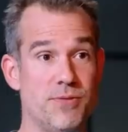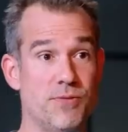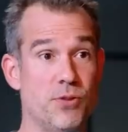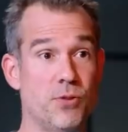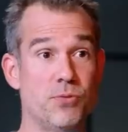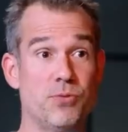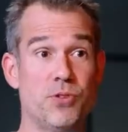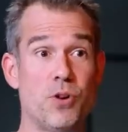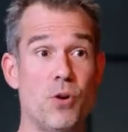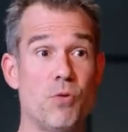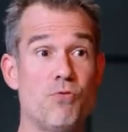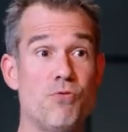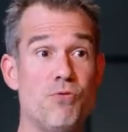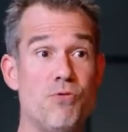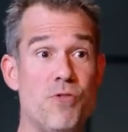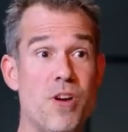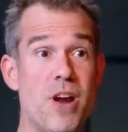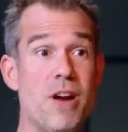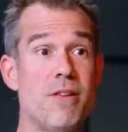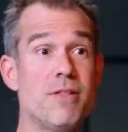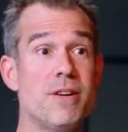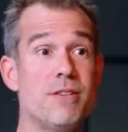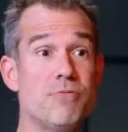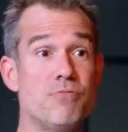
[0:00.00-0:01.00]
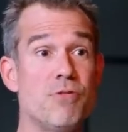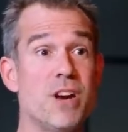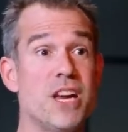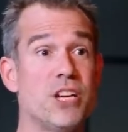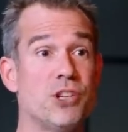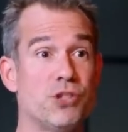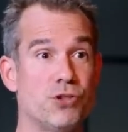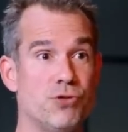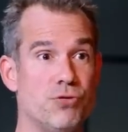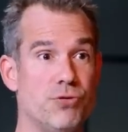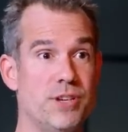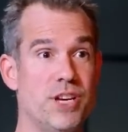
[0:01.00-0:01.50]
They've often got very
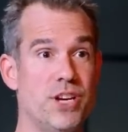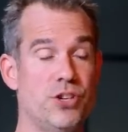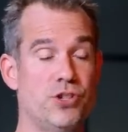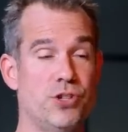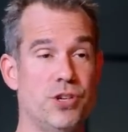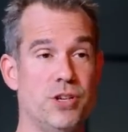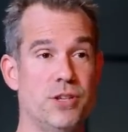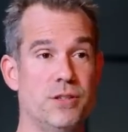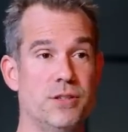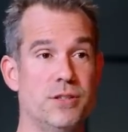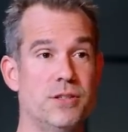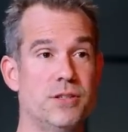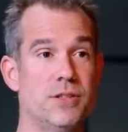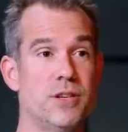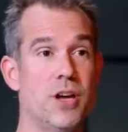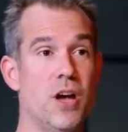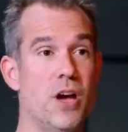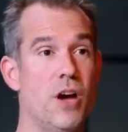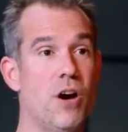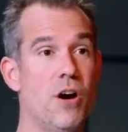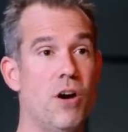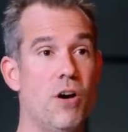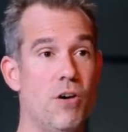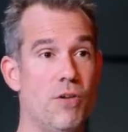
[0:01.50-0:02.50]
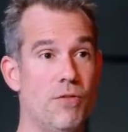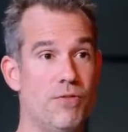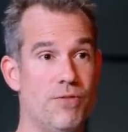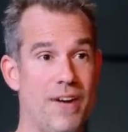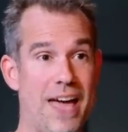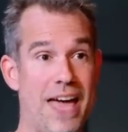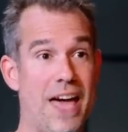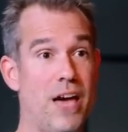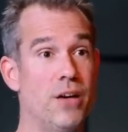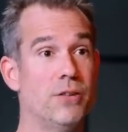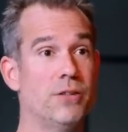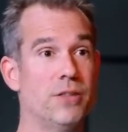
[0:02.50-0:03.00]
rich traditions of
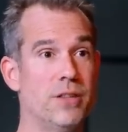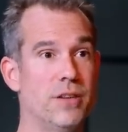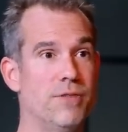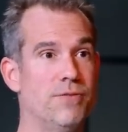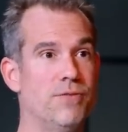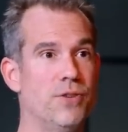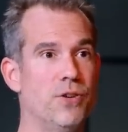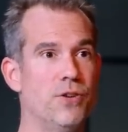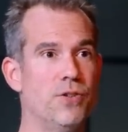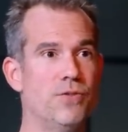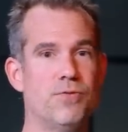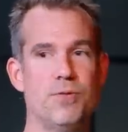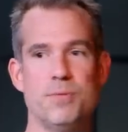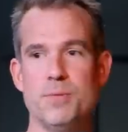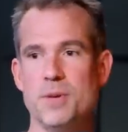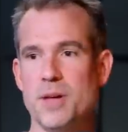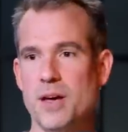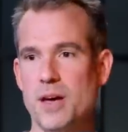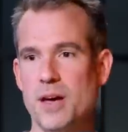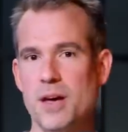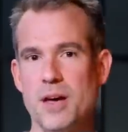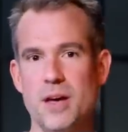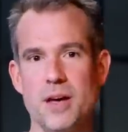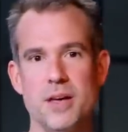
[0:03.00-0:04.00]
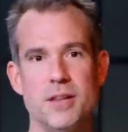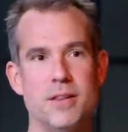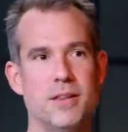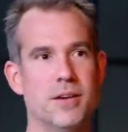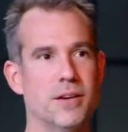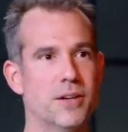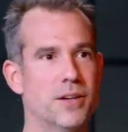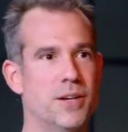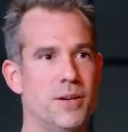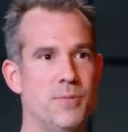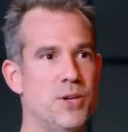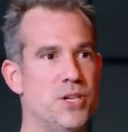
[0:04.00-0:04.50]
healthy food from the
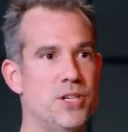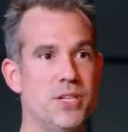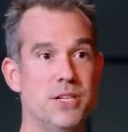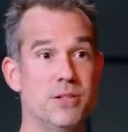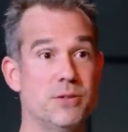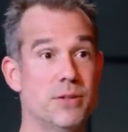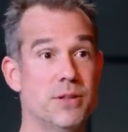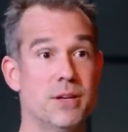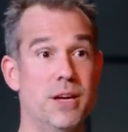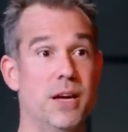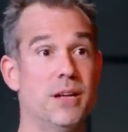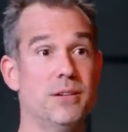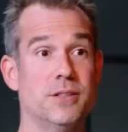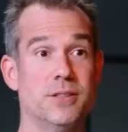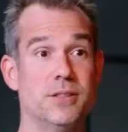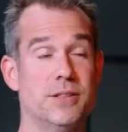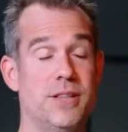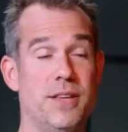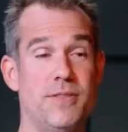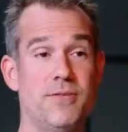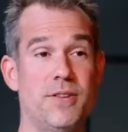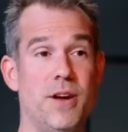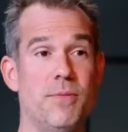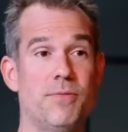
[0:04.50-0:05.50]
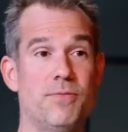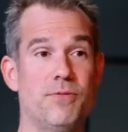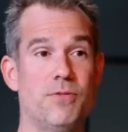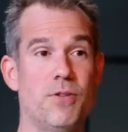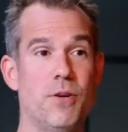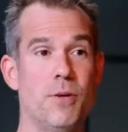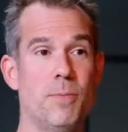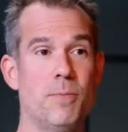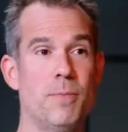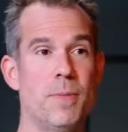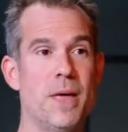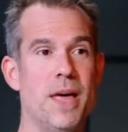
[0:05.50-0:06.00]
communities or the cultures they've come
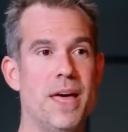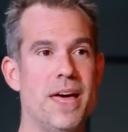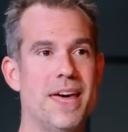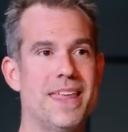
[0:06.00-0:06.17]
from.